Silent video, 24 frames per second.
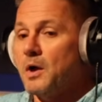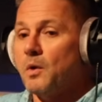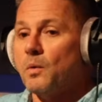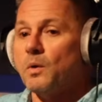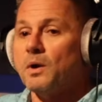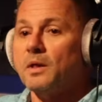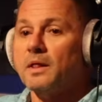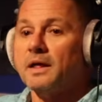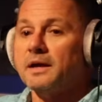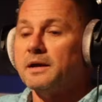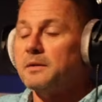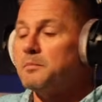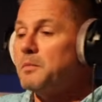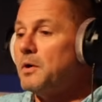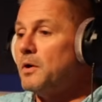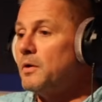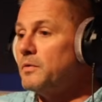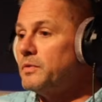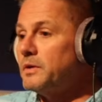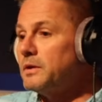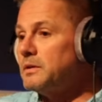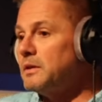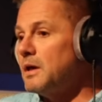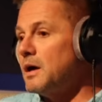Well, I
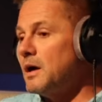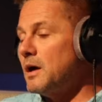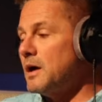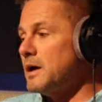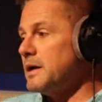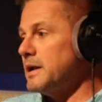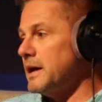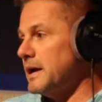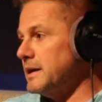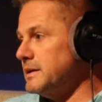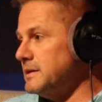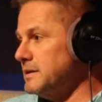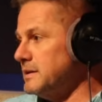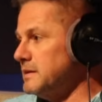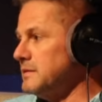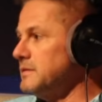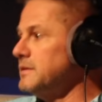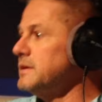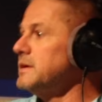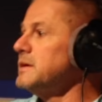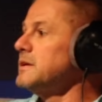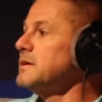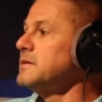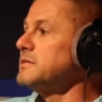mowed the lawn. I did
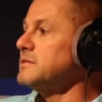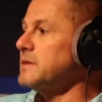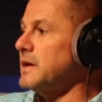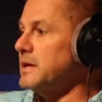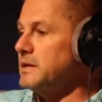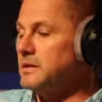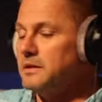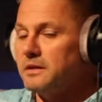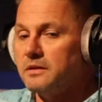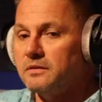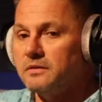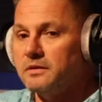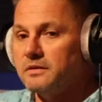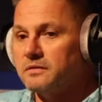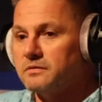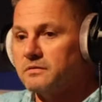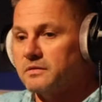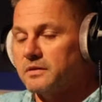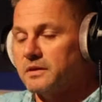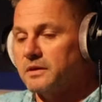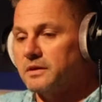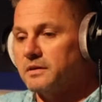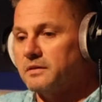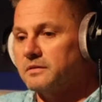this. I did these
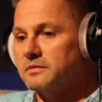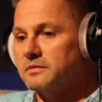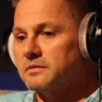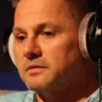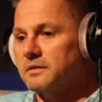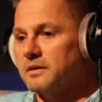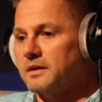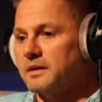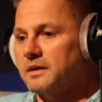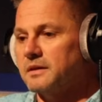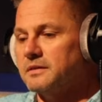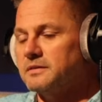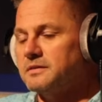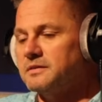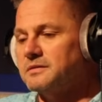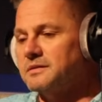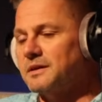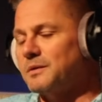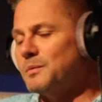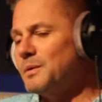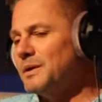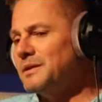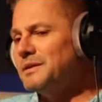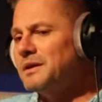things. And she's
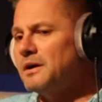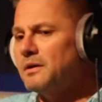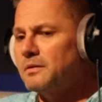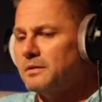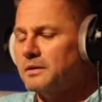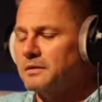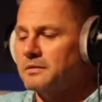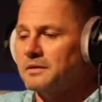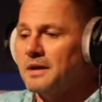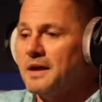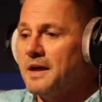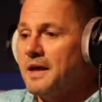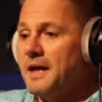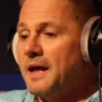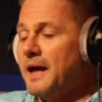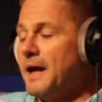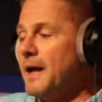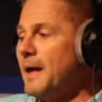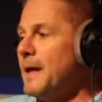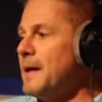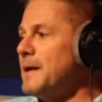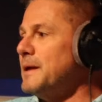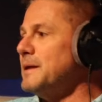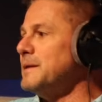like, well, no.
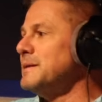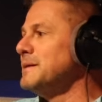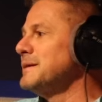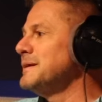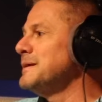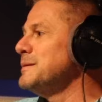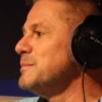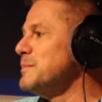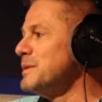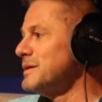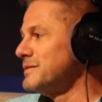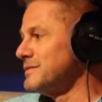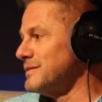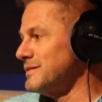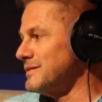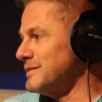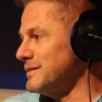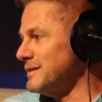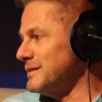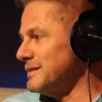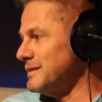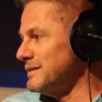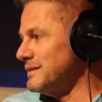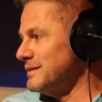And he misses
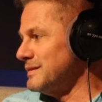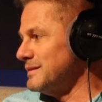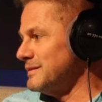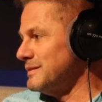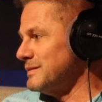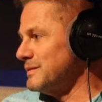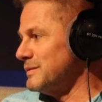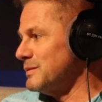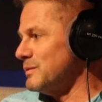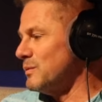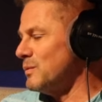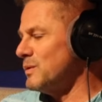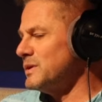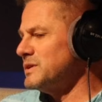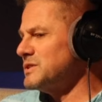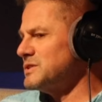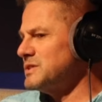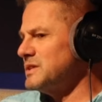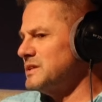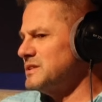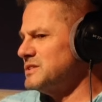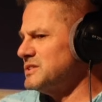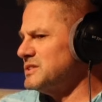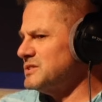it. What is
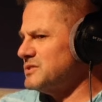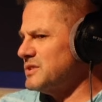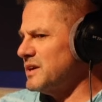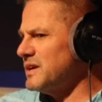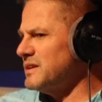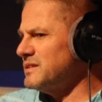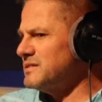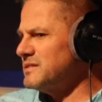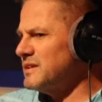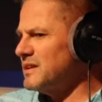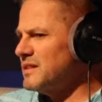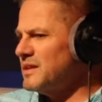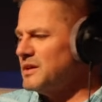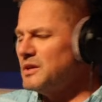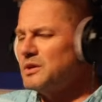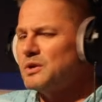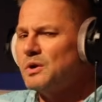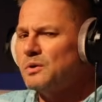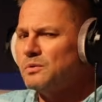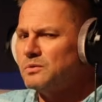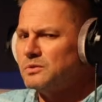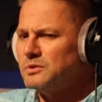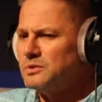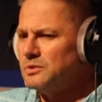she? Is she trying to say that you
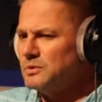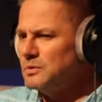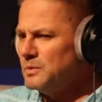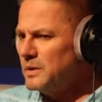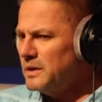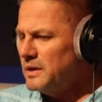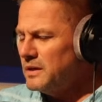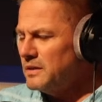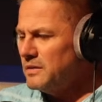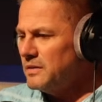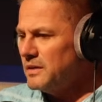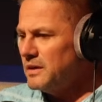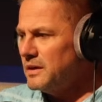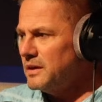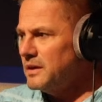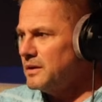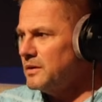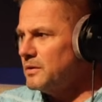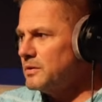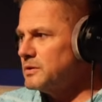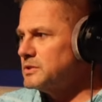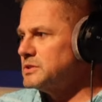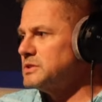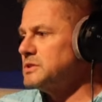don't do
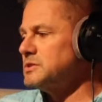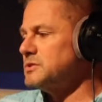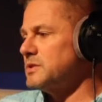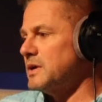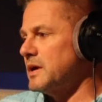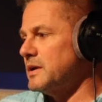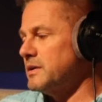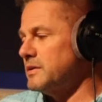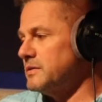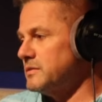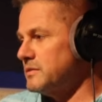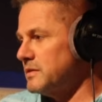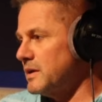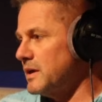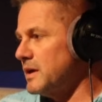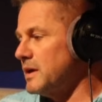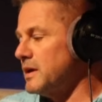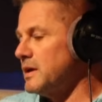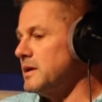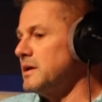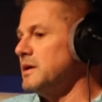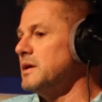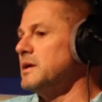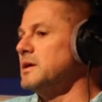anything? Or is she trying to
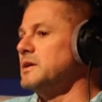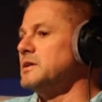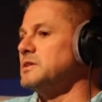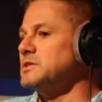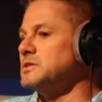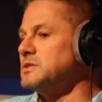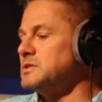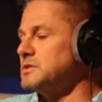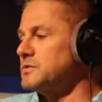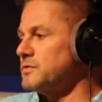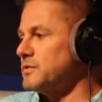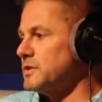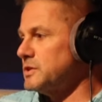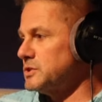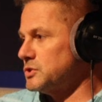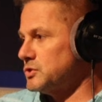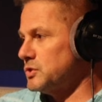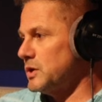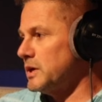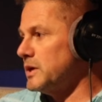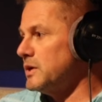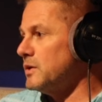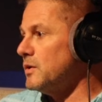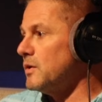say she's
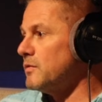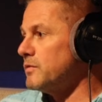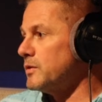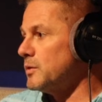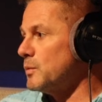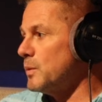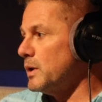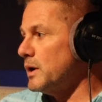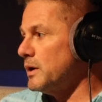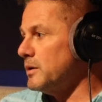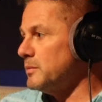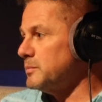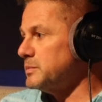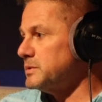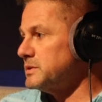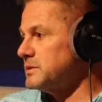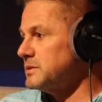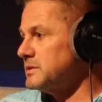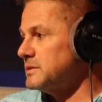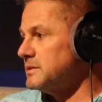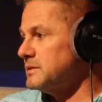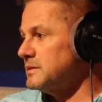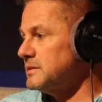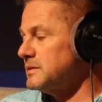frustrated and overwhelmed?
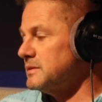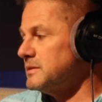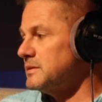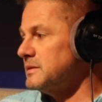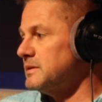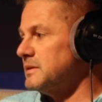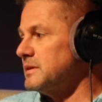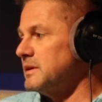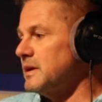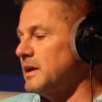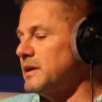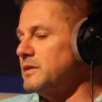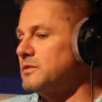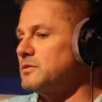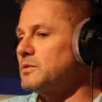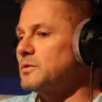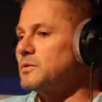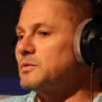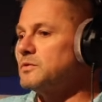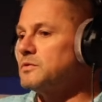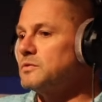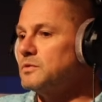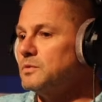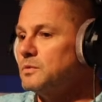And so
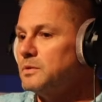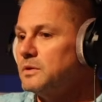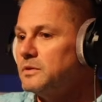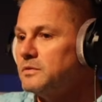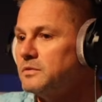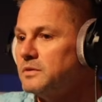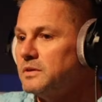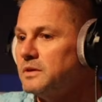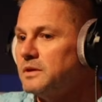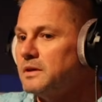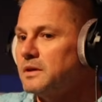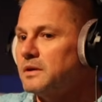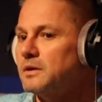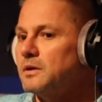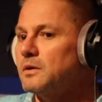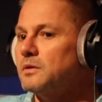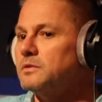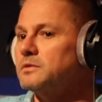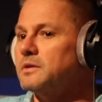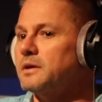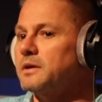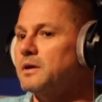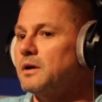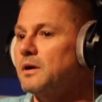as soon as he can go,
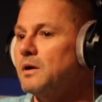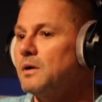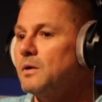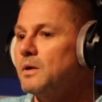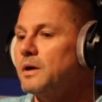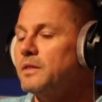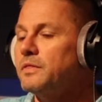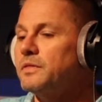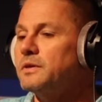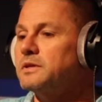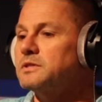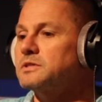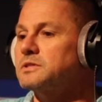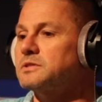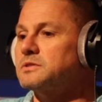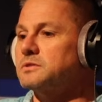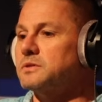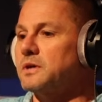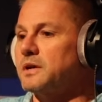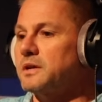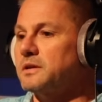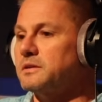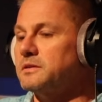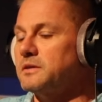it's like, oh, I think she's
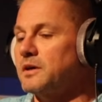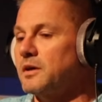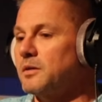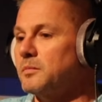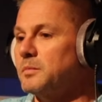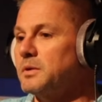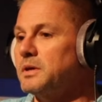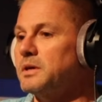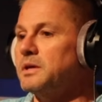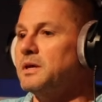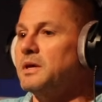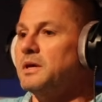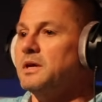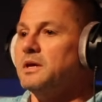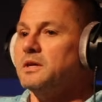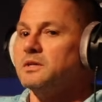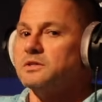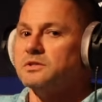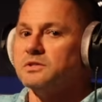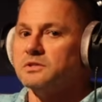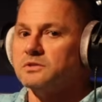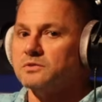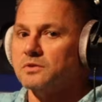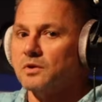trying to tell me
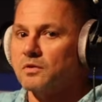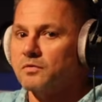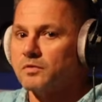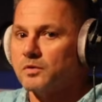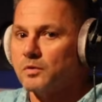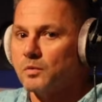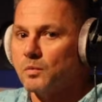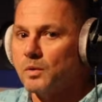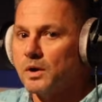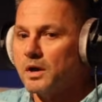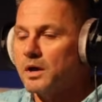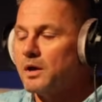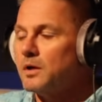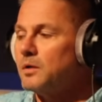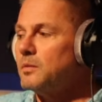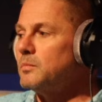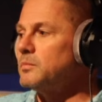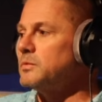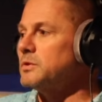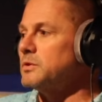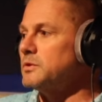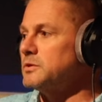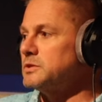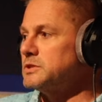she's
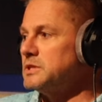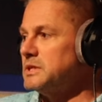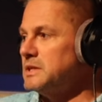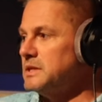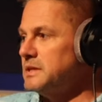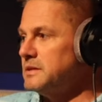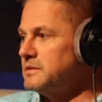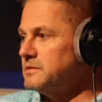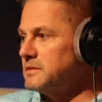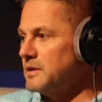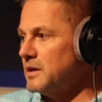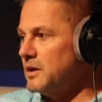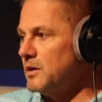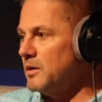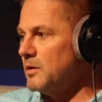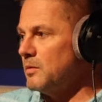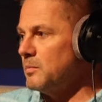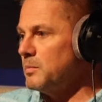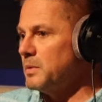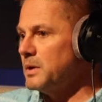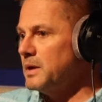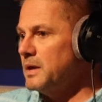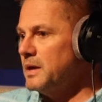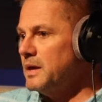overwhelmed or she needs
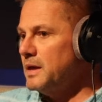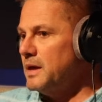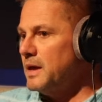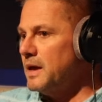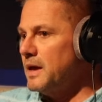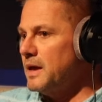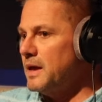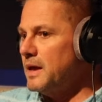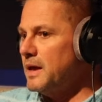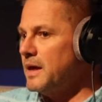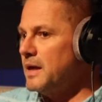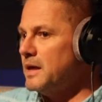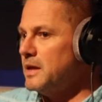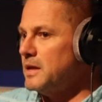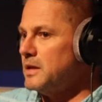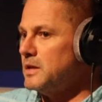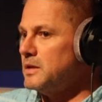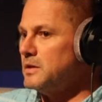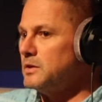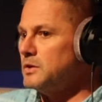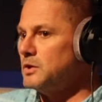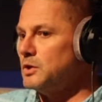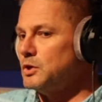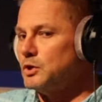help.
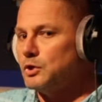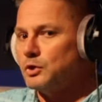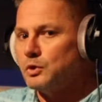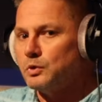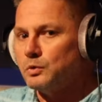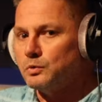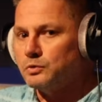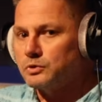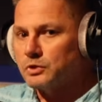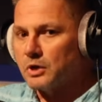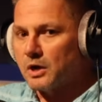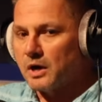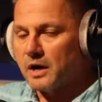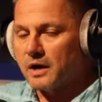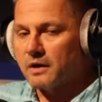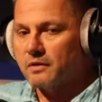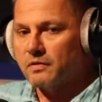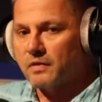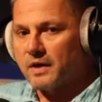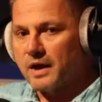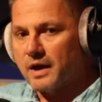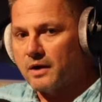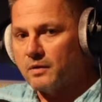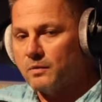And you talk
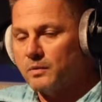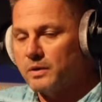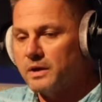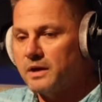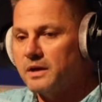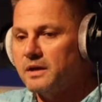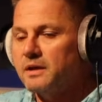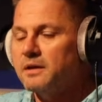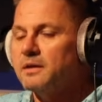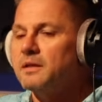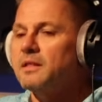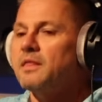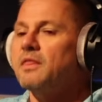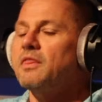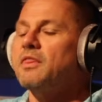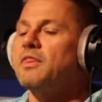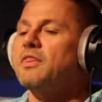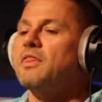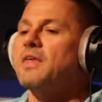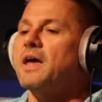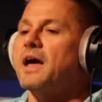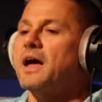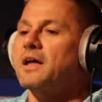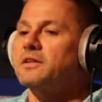that way,
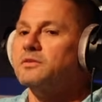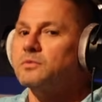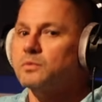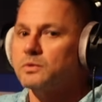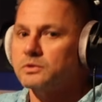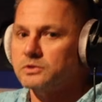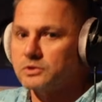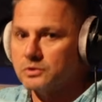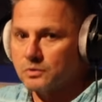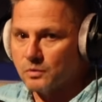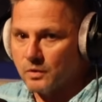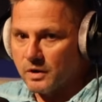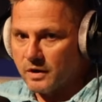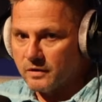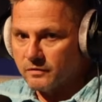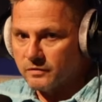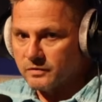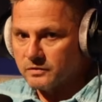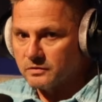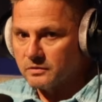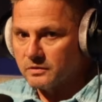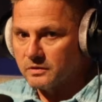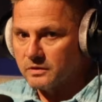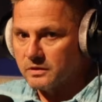that's what your wife
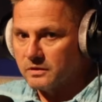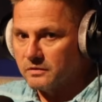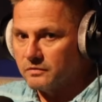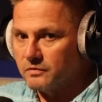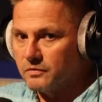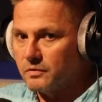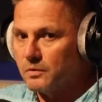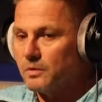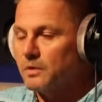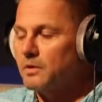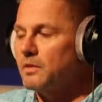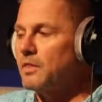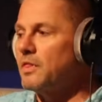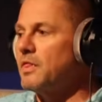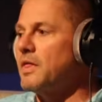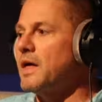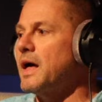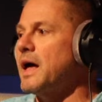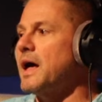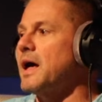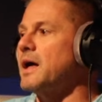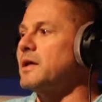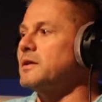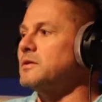is looking for.
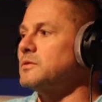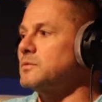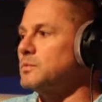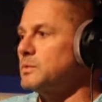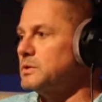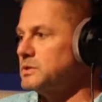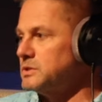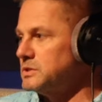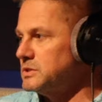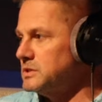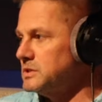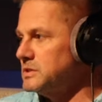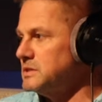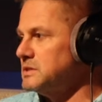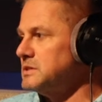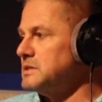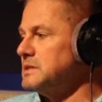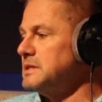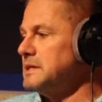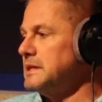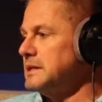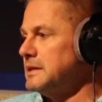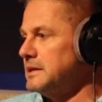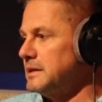That is what she's
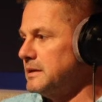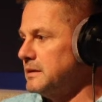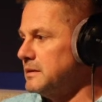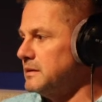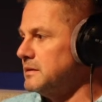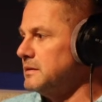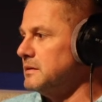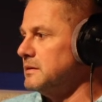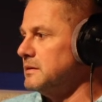needing.